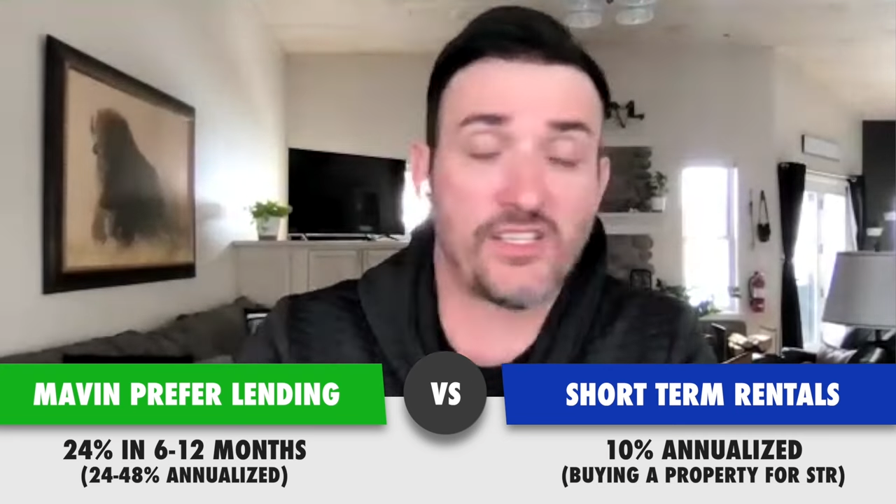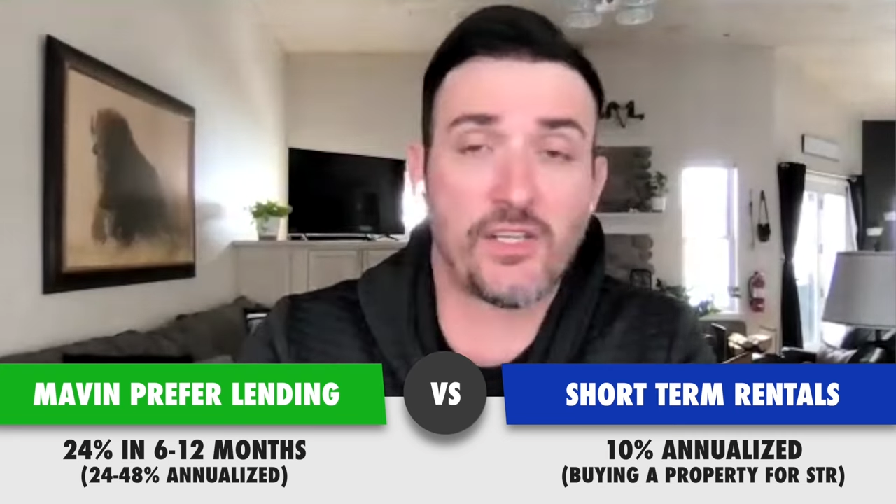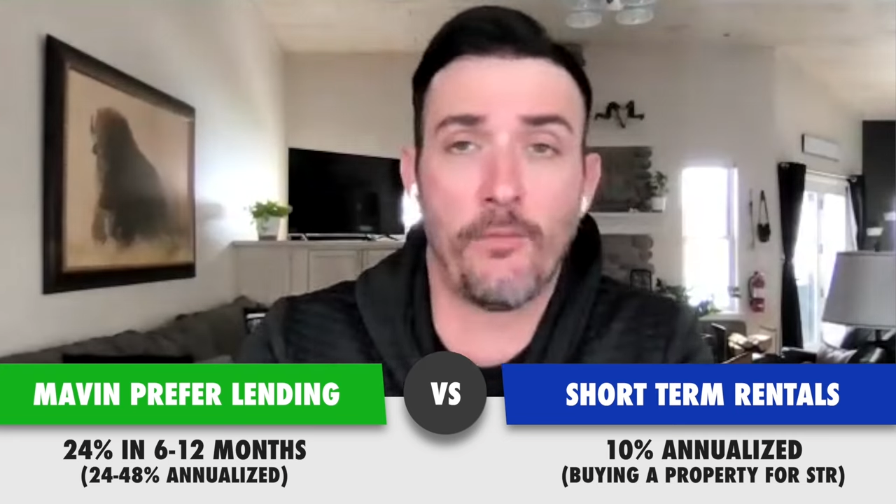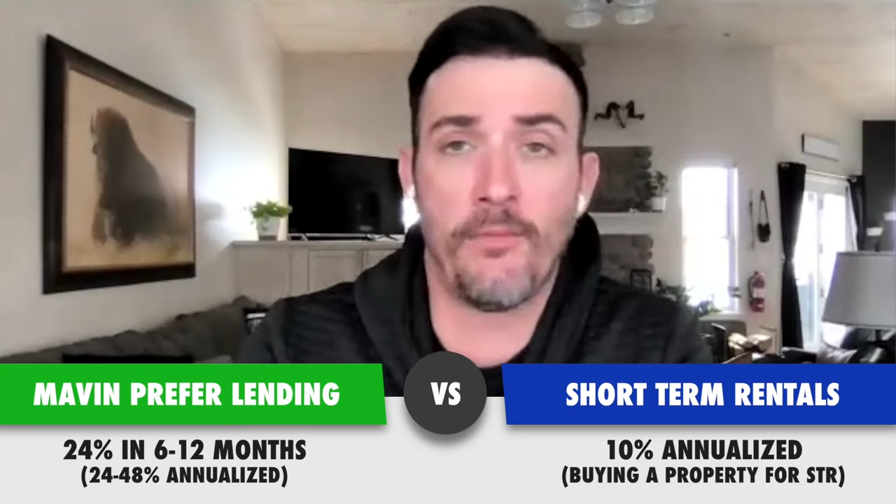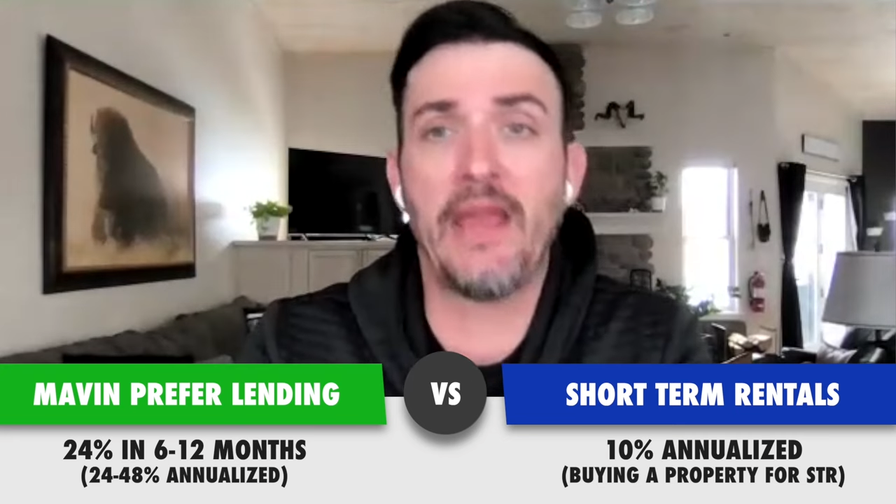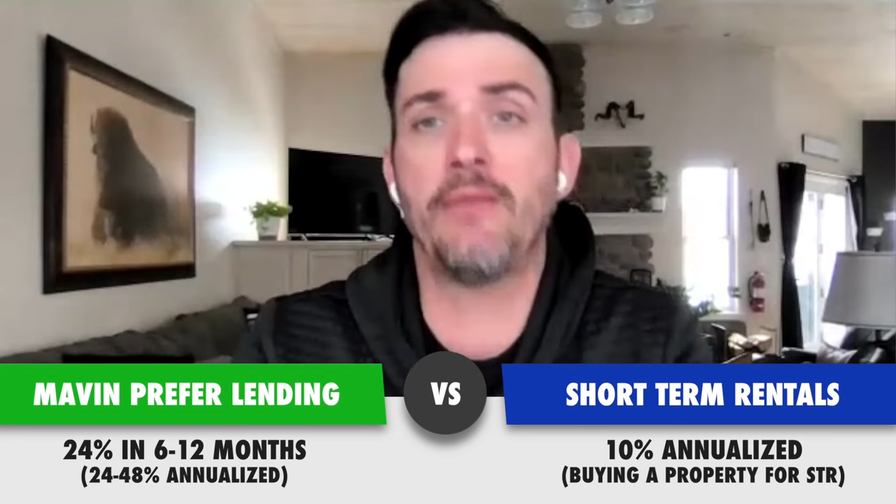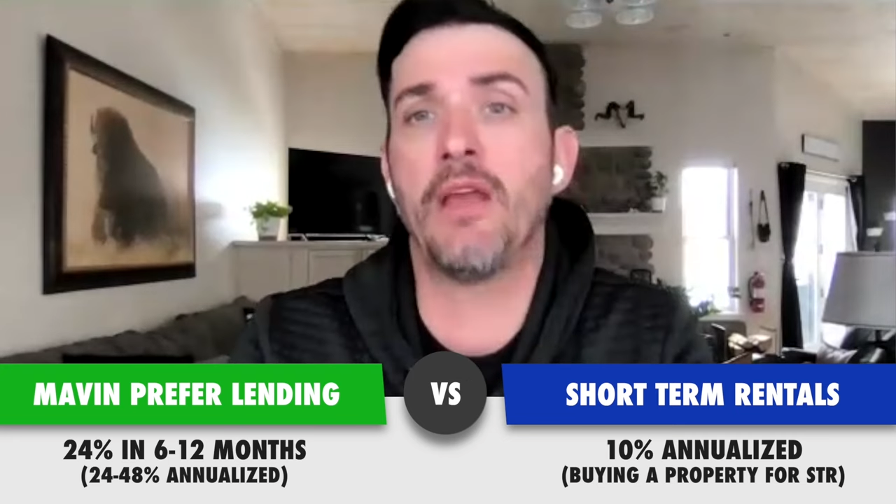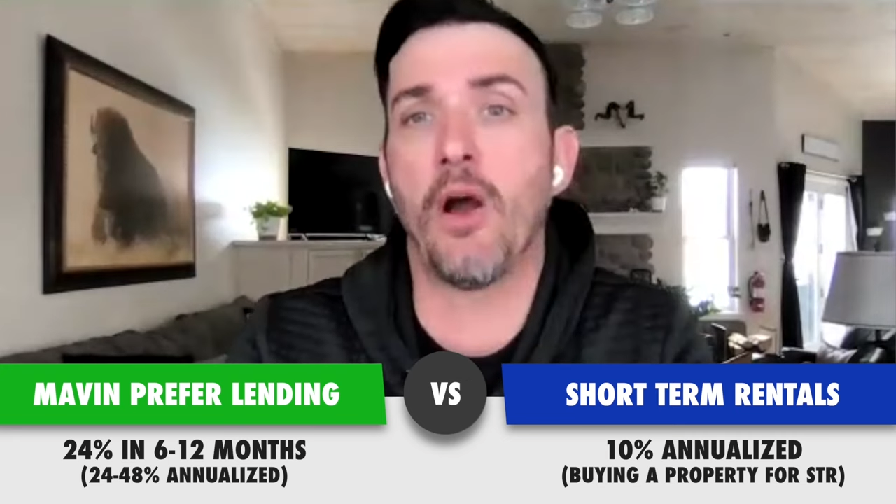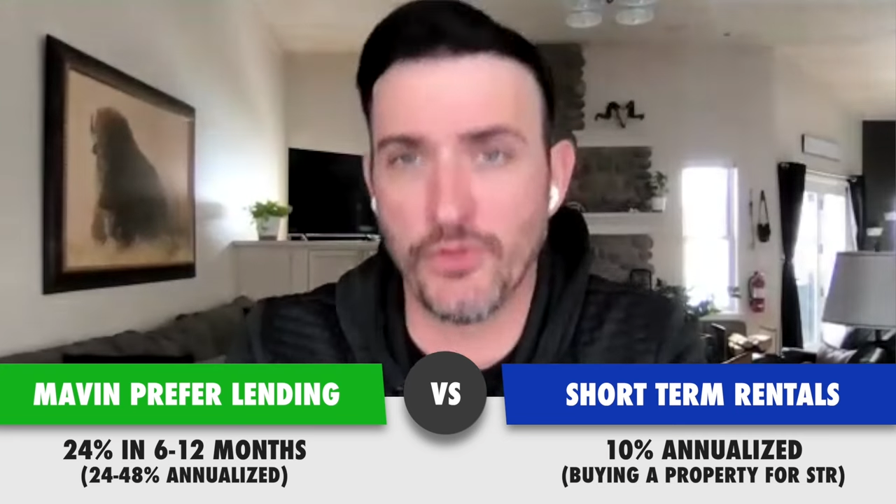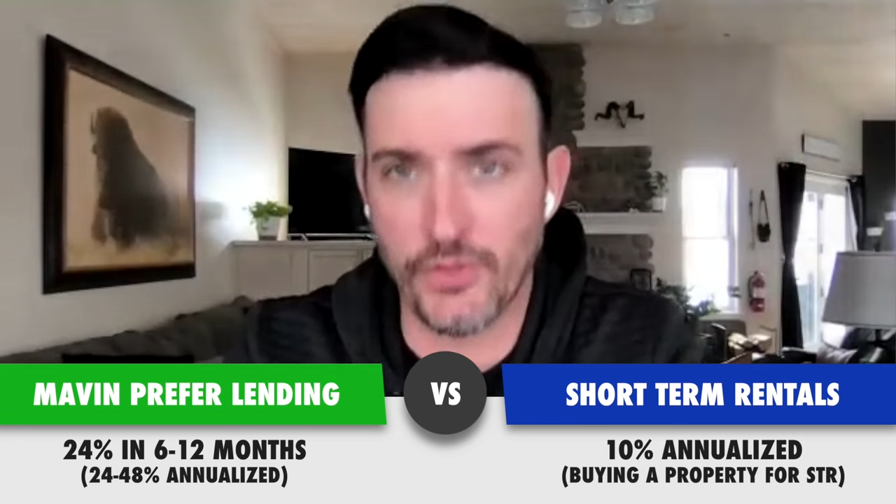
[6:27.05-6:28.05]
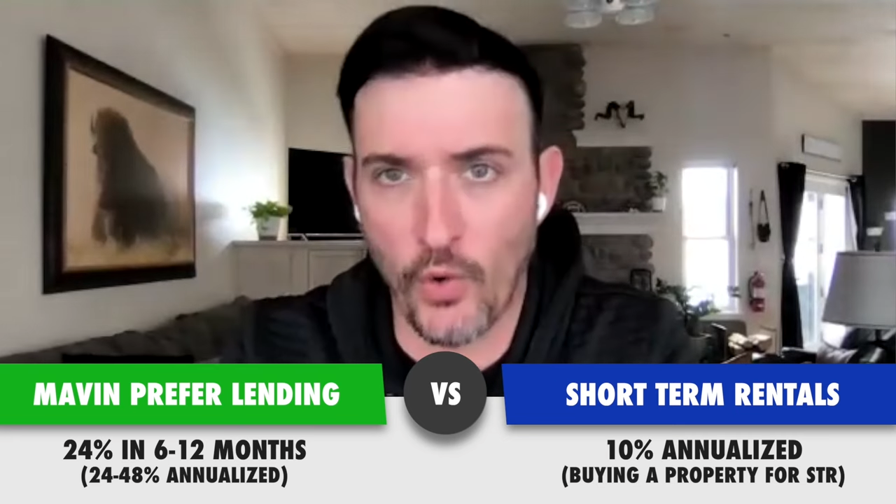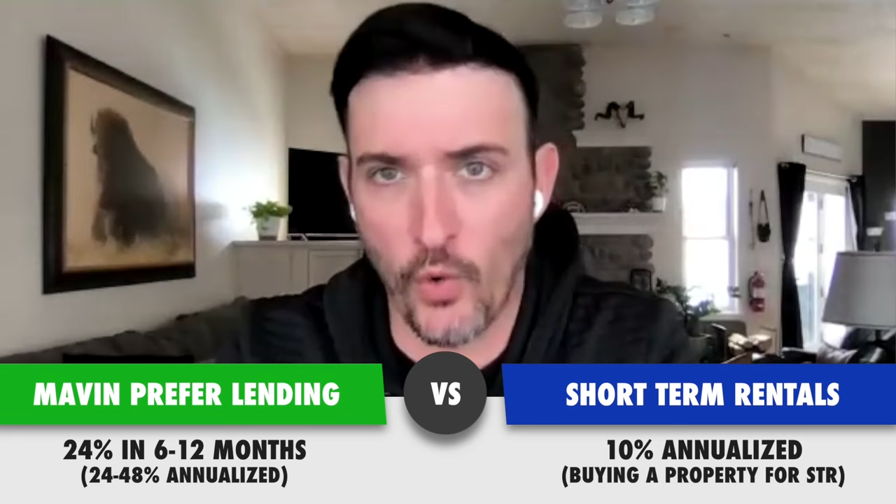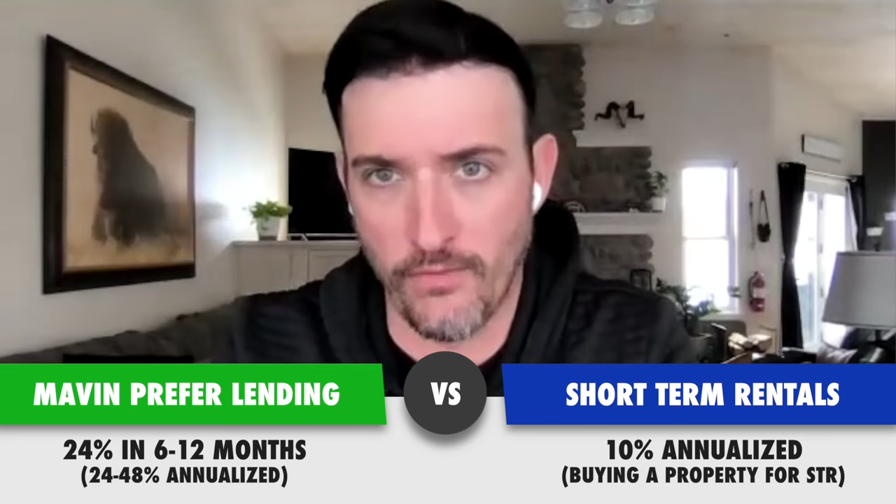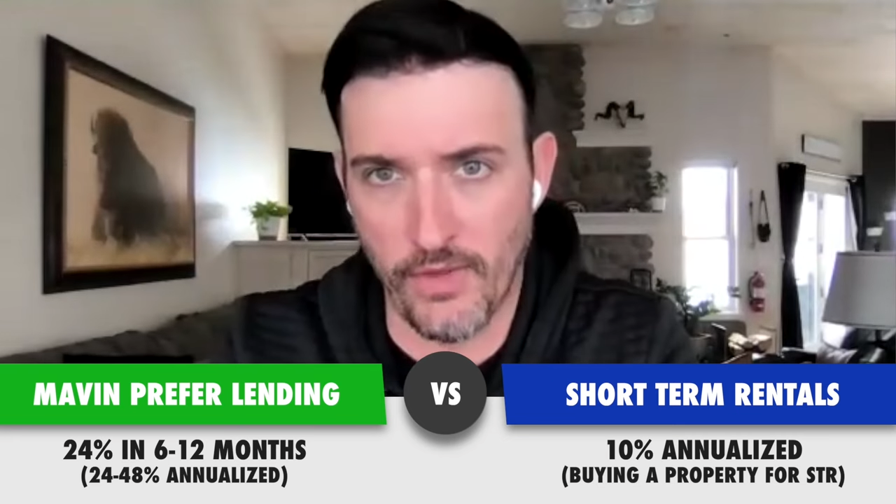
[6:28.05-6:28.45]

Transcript: But it still made me almost